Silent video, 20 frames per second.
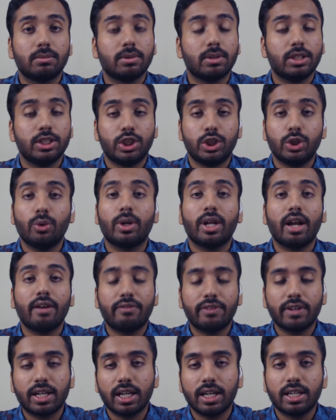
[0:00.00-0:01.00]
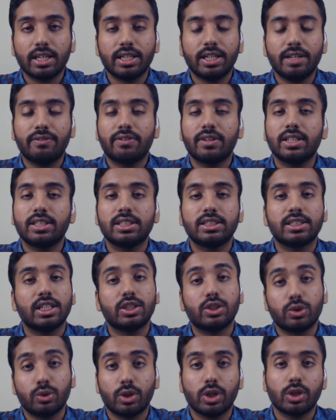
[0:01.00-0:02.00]
geographical differences,
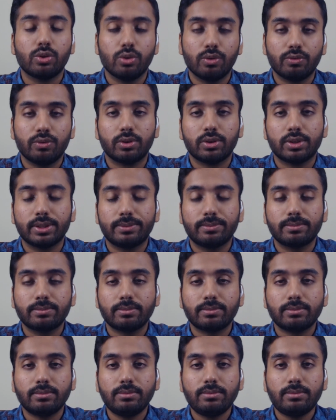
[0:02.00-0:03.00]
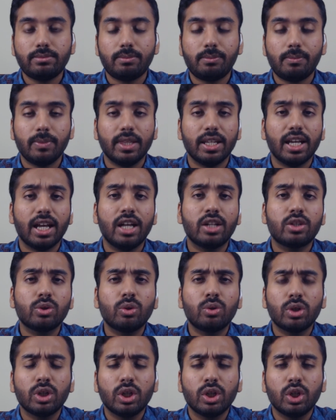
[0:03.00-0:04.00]
and so on and so forth. And
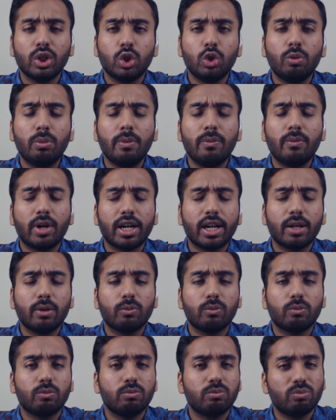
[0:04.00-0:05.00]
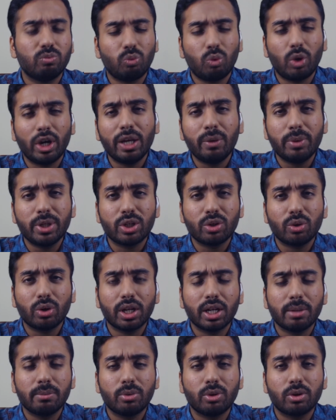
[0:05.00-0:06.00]
so you'd be wondering, why are we
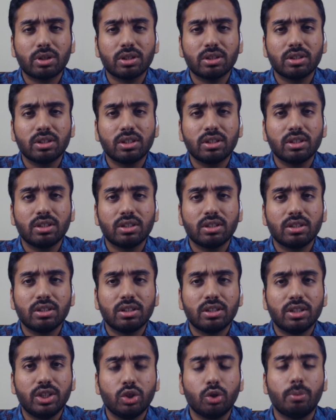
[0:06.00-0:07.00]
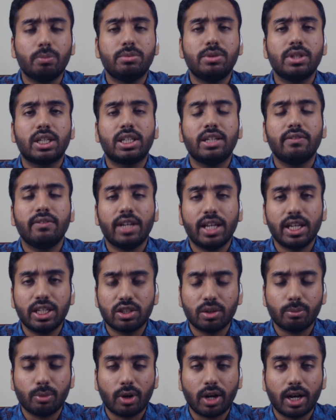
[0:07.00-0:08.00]
talking about the objective nature
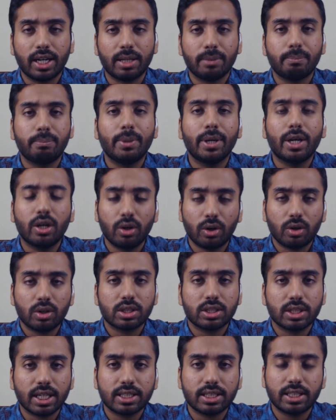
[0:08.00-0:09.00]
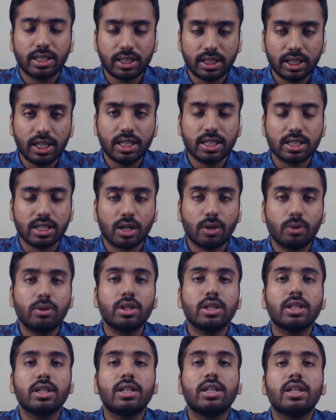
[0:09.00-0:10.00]
of morality? Because, as it turns out,
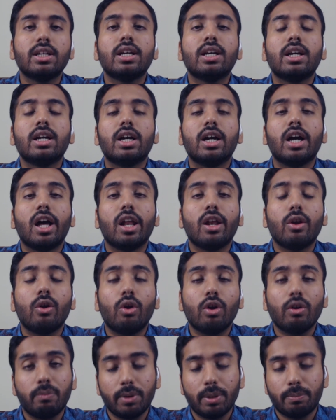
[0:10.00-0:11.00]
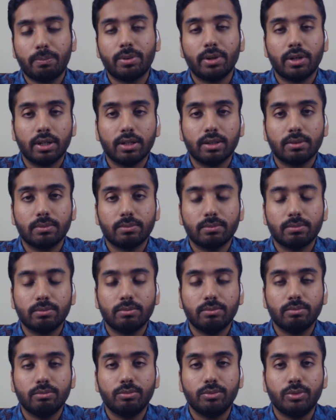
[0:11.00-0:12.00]
a lot of people
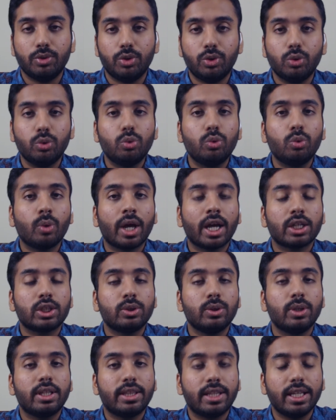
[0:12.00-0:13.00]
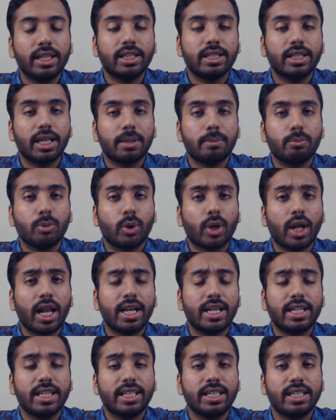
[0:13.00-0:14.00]
do actually think that
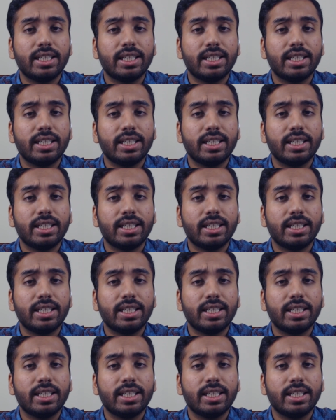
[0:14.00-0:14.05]
morality